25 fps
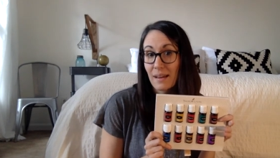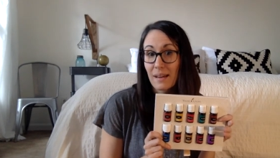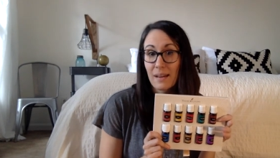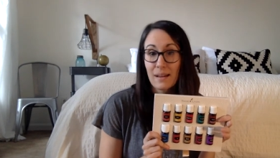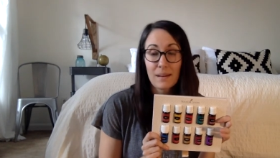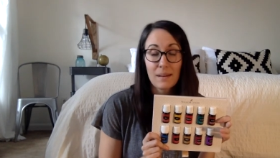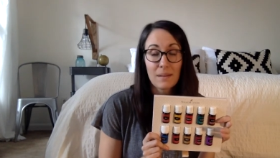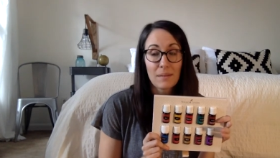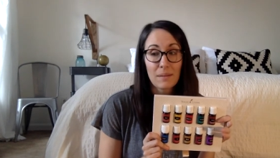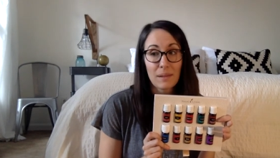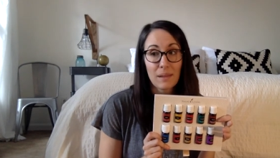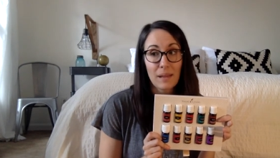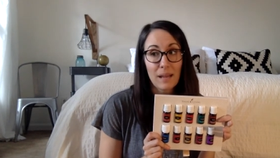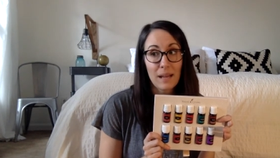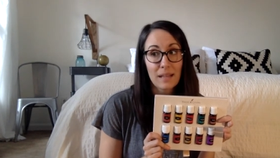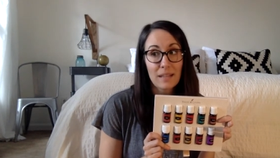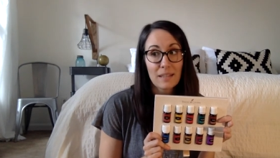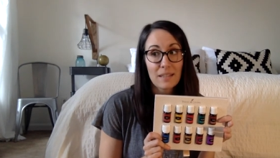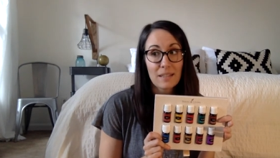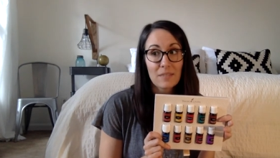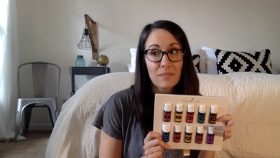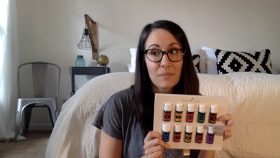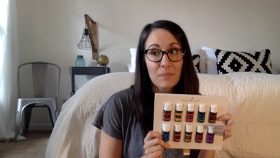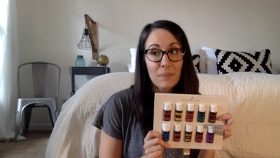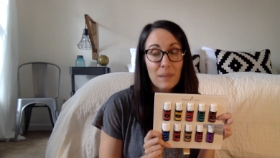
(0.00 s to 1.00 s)
Uh,
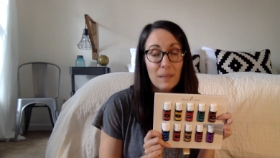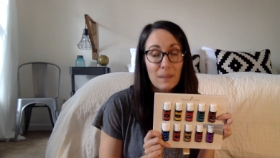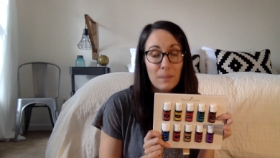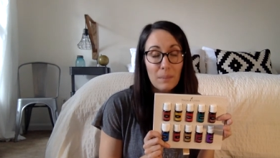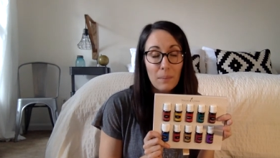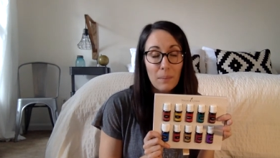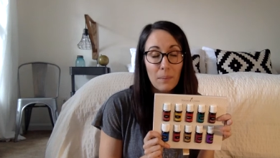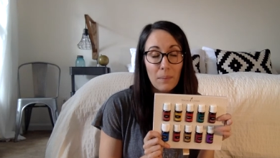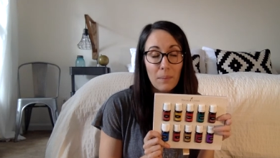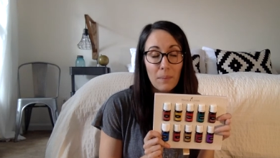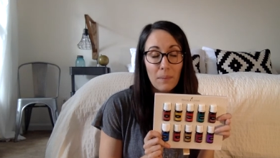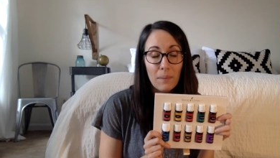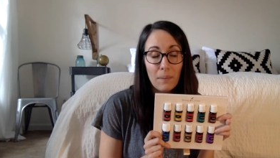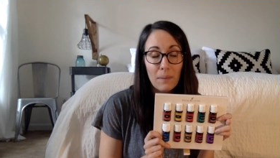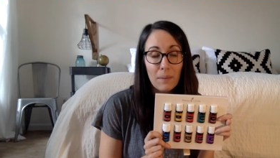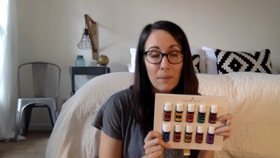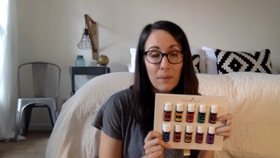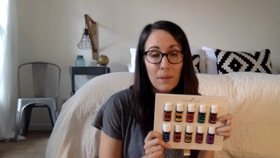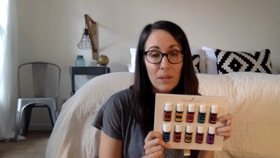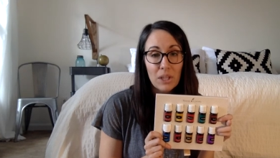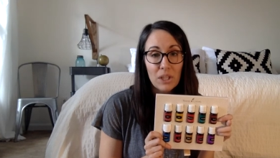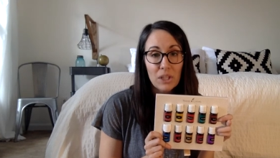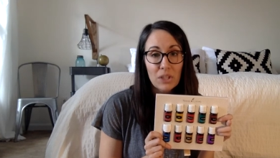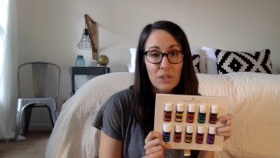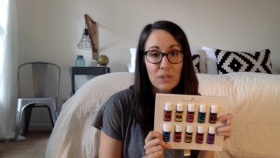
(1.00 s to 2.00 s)
lots of
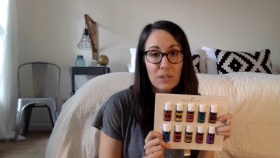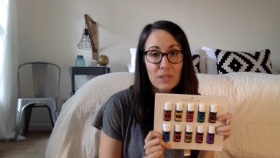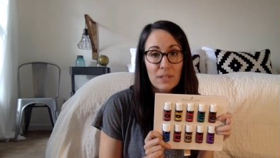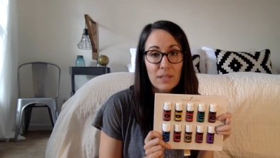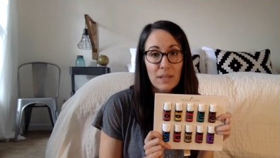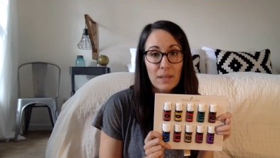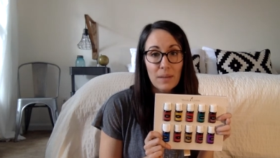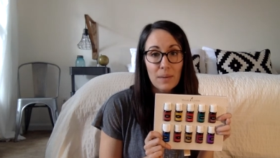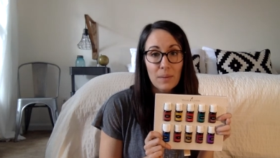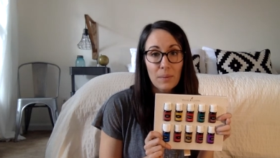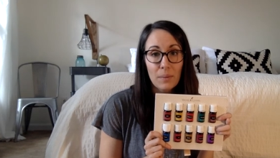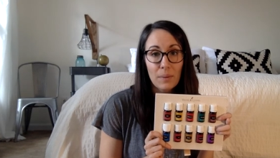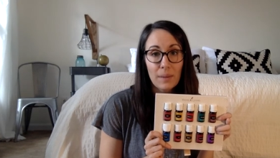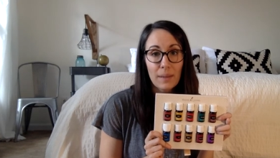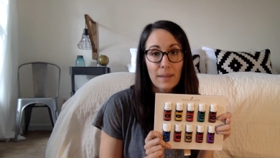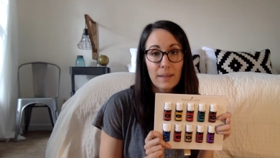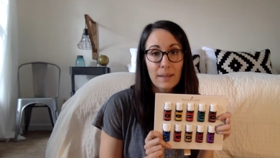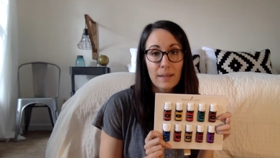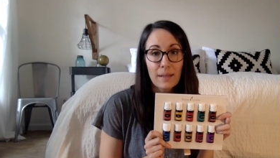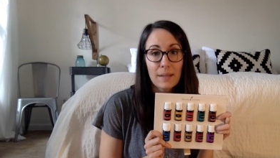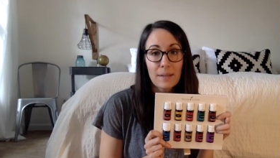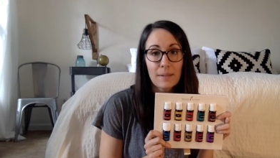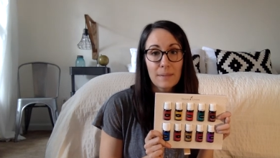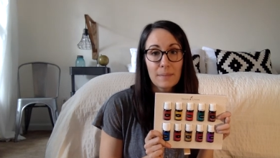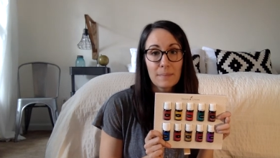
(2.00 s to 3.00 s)
people use it when
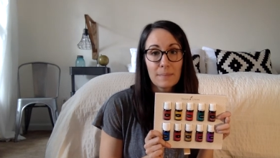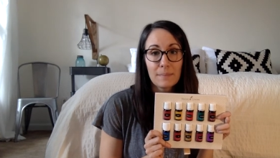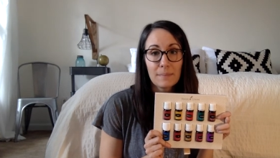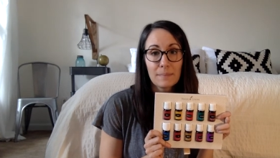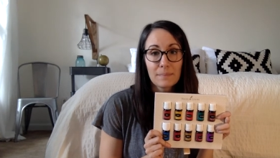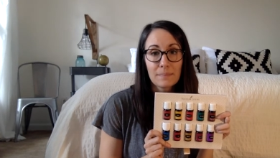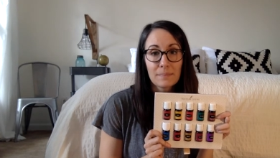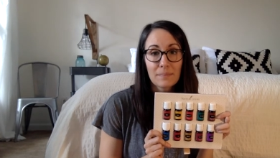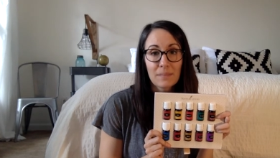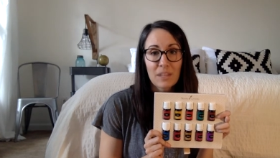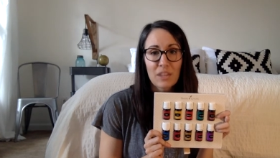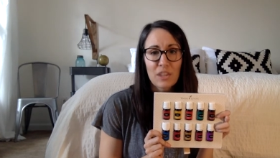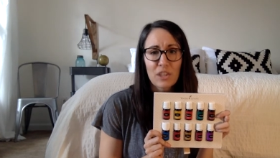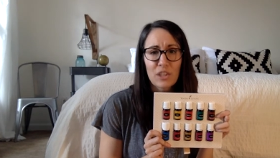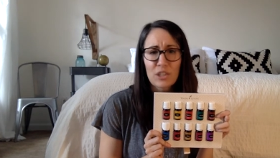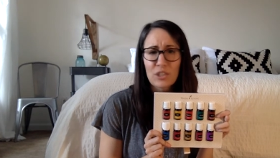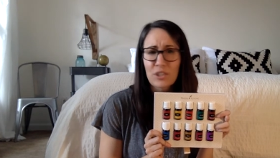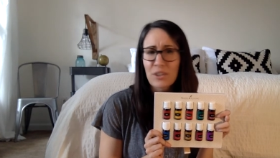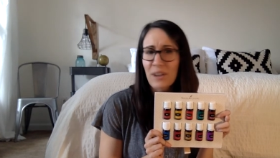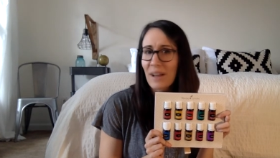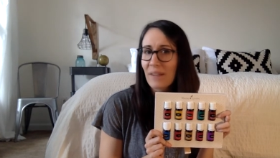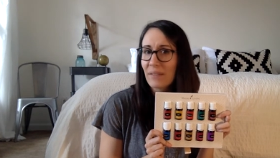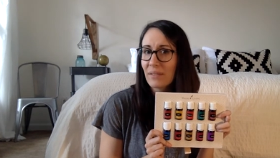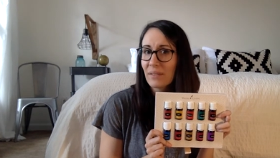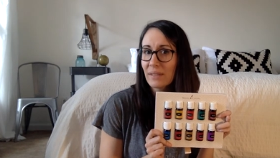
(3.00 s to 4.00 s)
um, they're
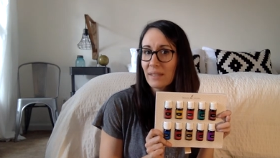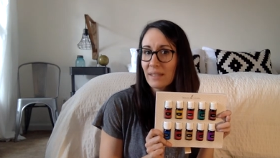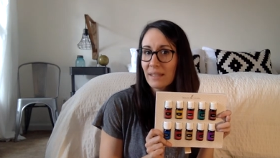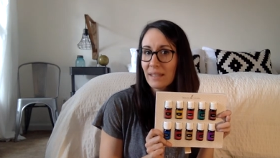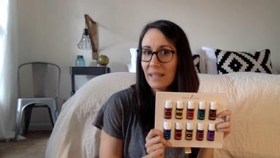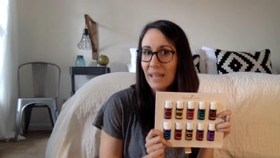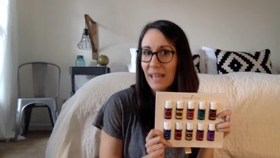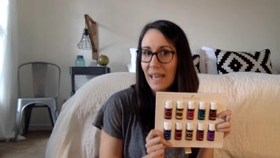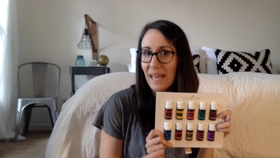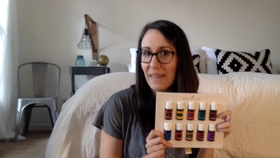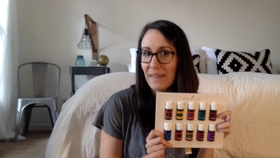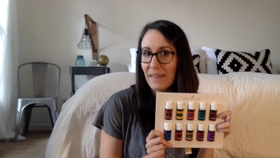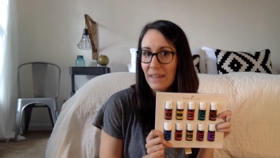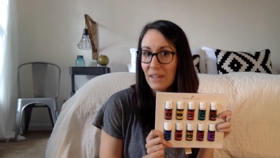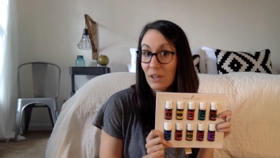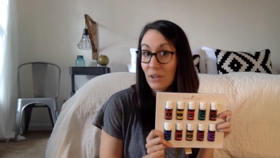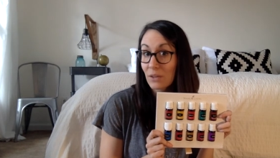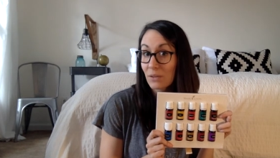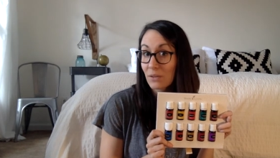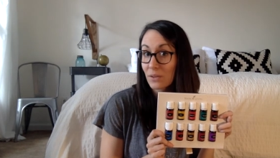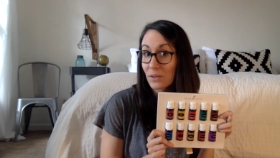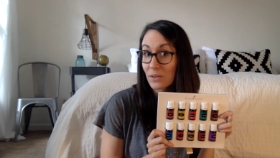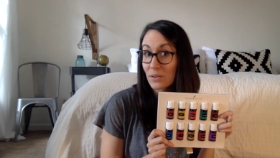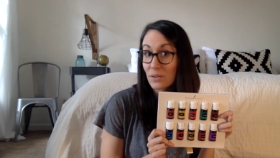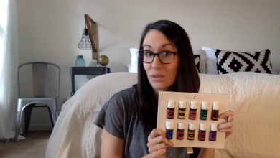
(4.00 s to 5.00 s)
traveling and they
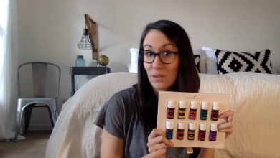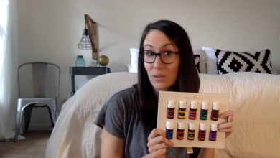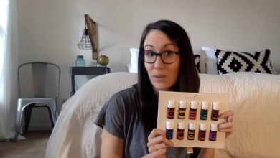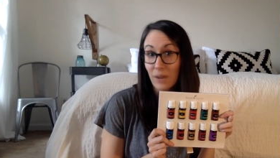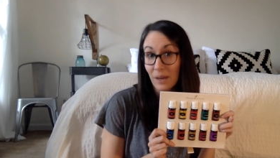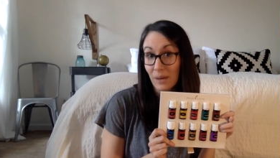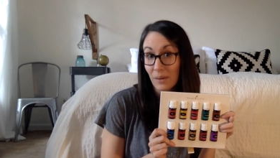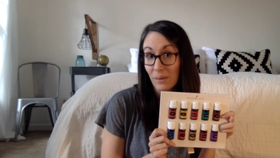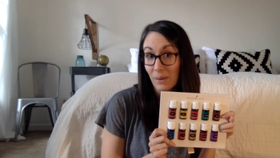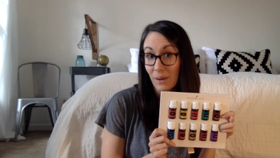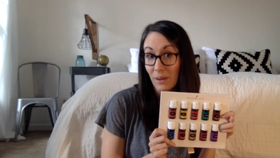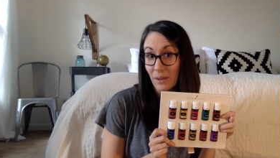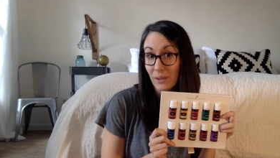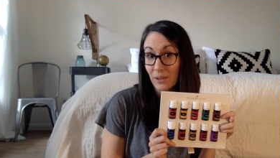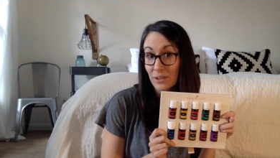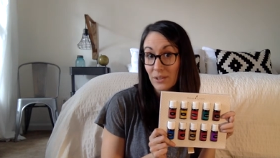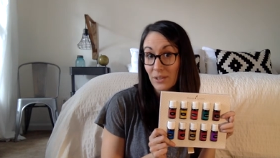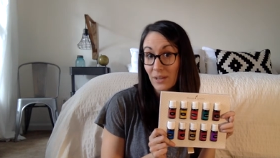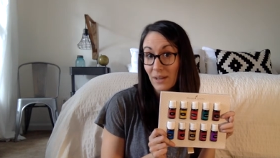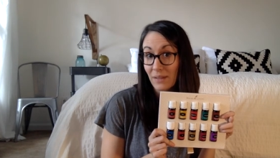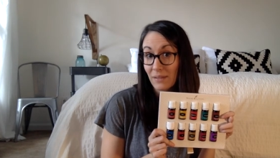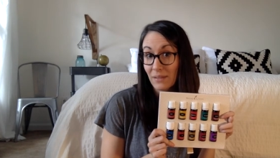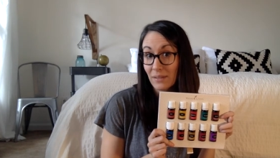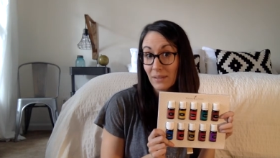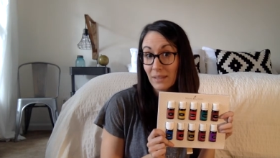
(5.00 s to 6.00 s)
don't feel so great while they're
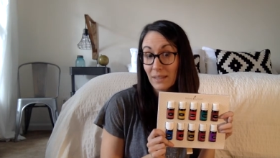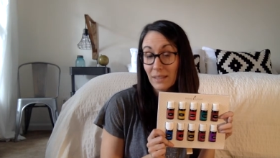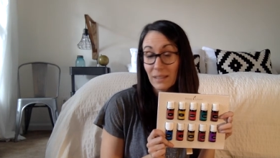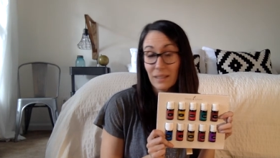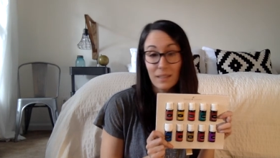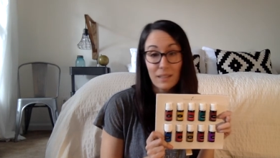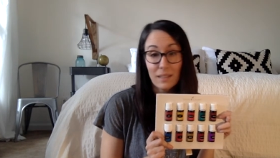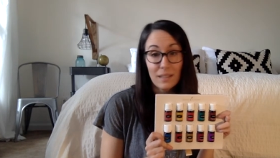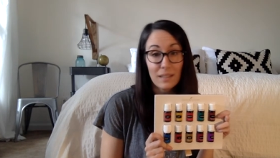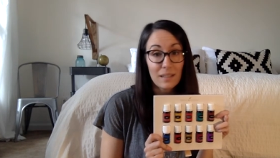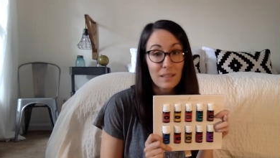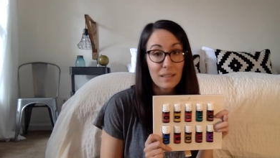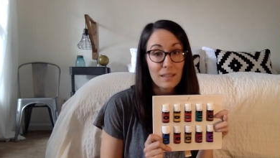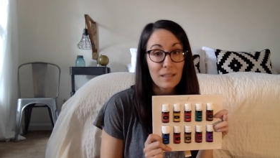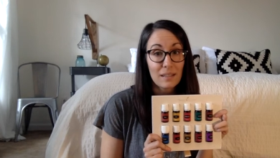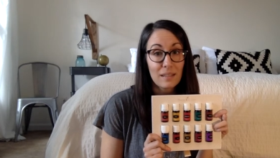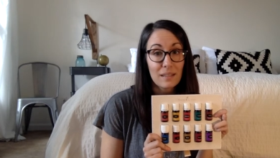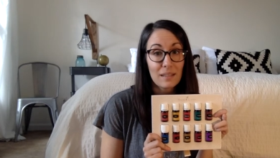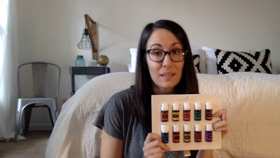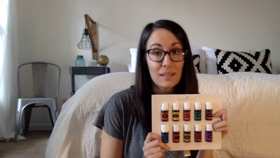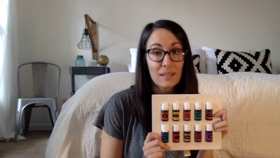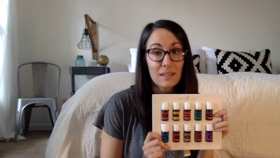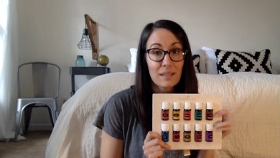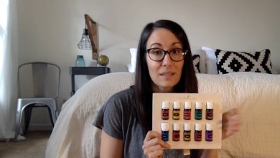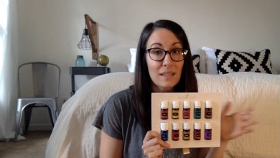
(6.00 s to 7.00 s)
traveling. It
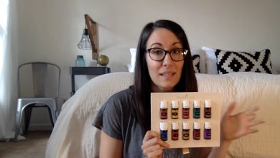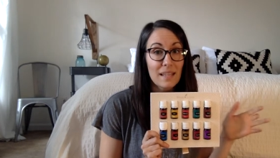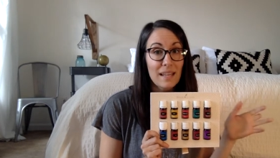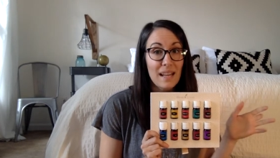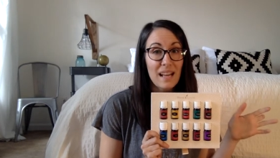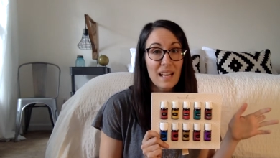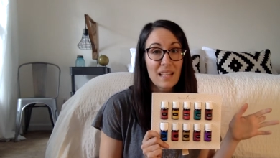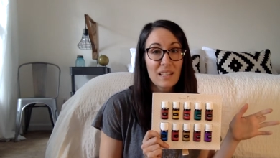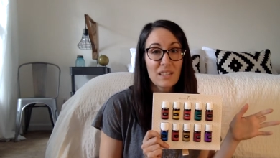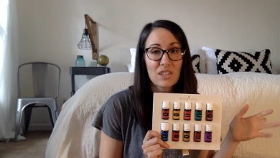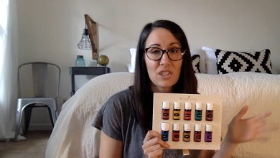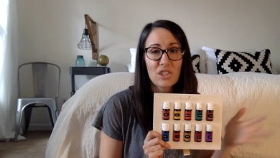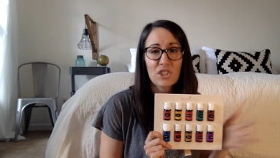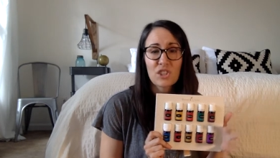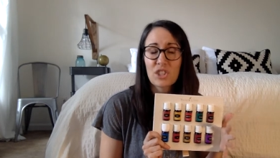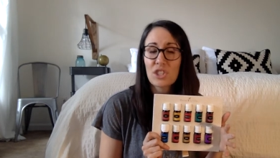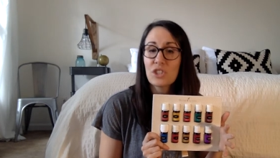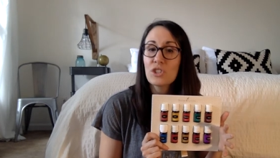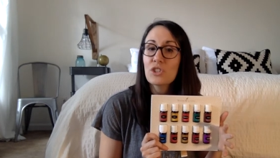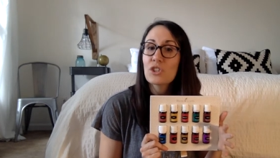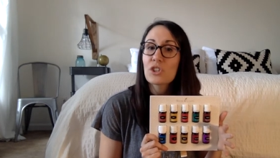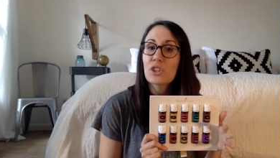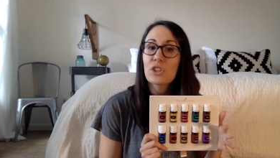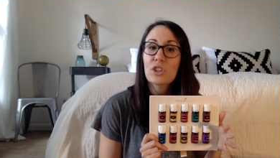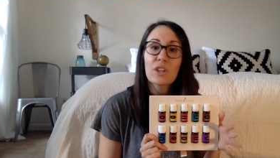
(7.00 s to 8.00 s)
is it has
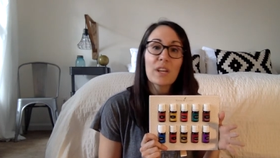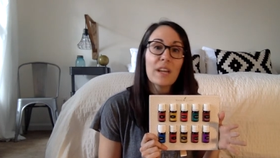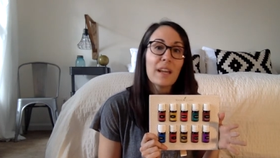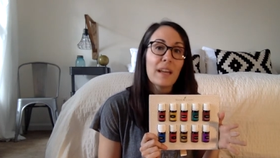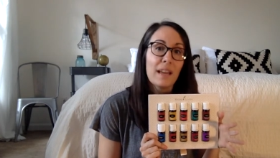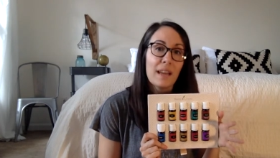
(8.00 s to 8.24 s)
ginger